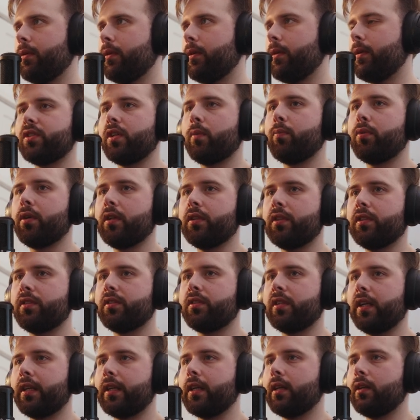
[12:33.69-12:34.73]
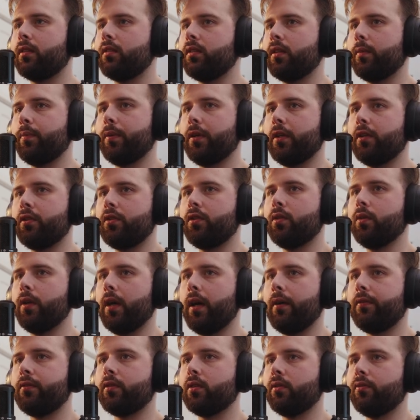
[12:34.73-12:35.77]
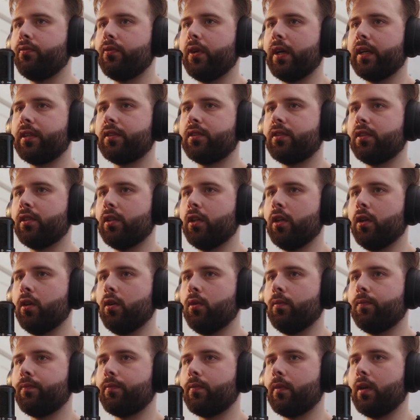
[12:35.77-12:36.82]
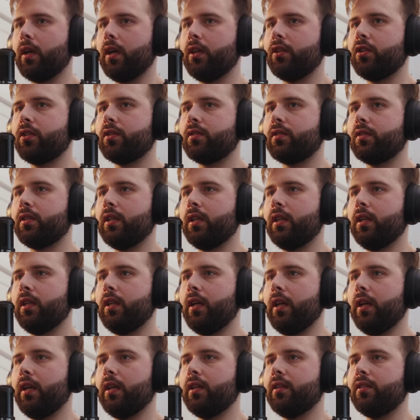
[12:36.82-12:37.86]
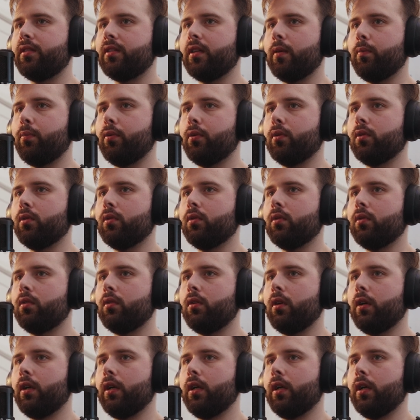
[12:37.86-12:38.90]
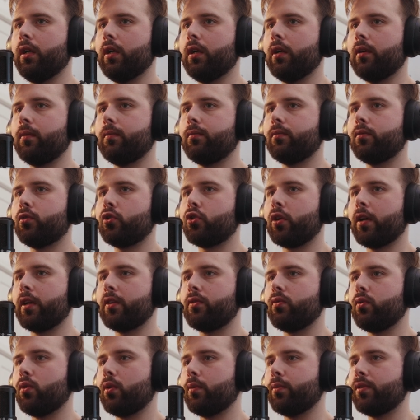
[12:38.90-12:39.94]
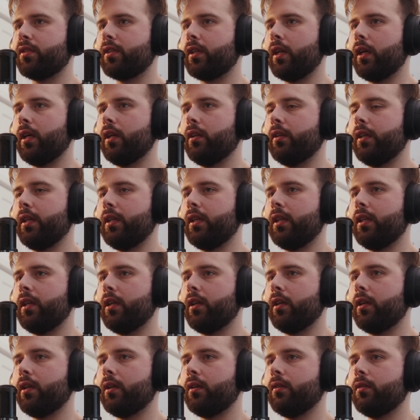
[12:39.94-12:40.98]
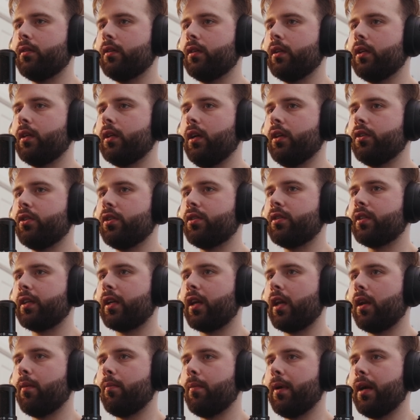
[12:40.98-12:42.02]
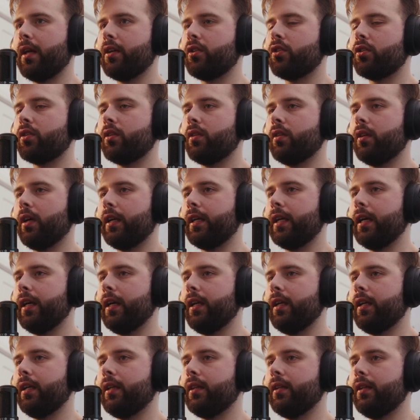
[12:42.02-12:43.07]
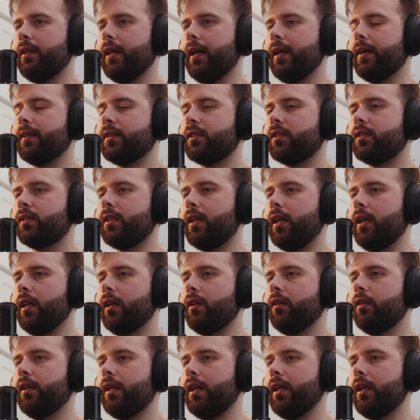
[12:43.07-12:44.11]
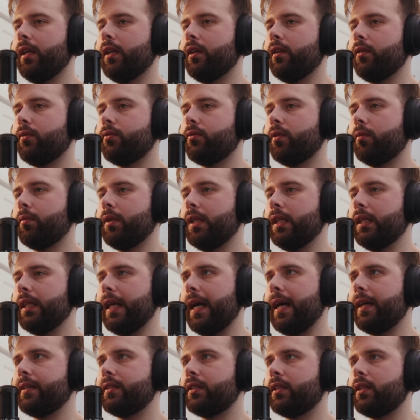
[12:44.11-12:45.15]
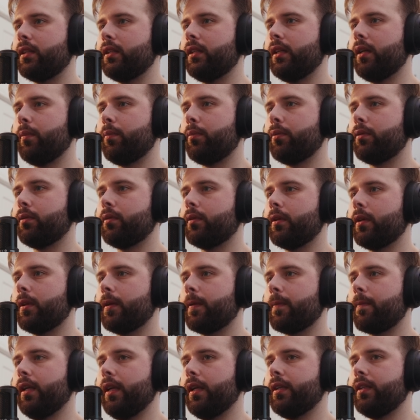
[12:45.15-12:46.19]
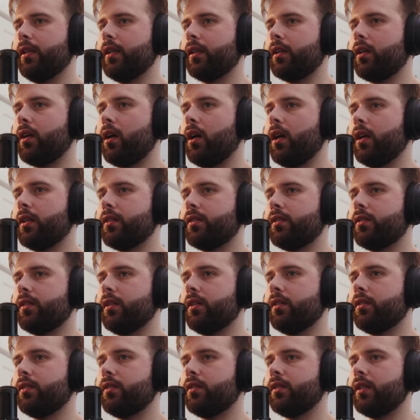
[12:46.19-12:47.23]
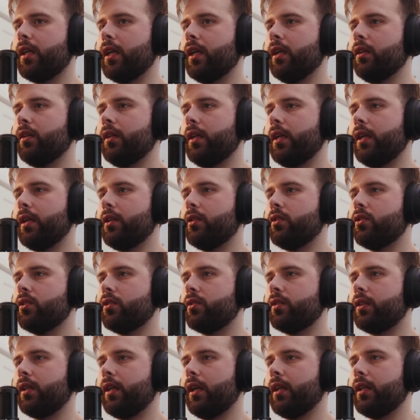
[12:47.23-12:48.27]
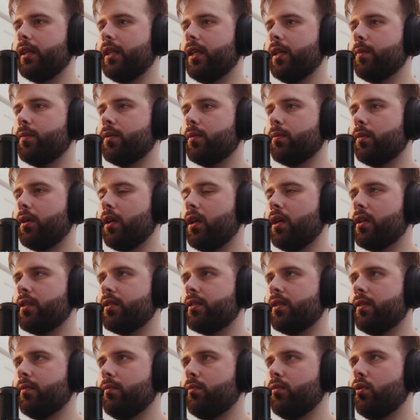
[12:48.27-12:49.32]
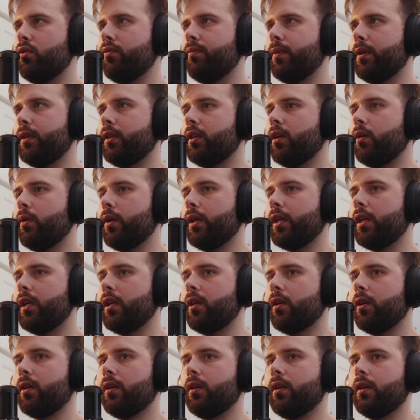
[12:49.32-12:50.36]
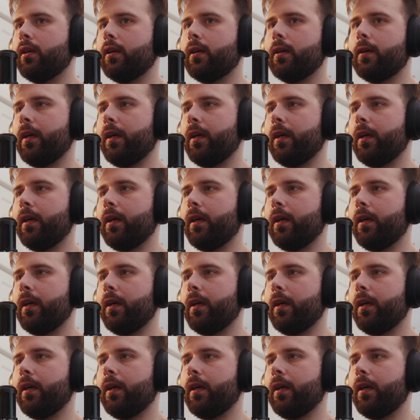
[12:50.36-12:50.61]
Once I brought this second clip into After Effects, I just did a simple transform scale in here just to kind of match again that scale in from the last clip, and then I did a constant scale in just to kind of keep some constant movement going here.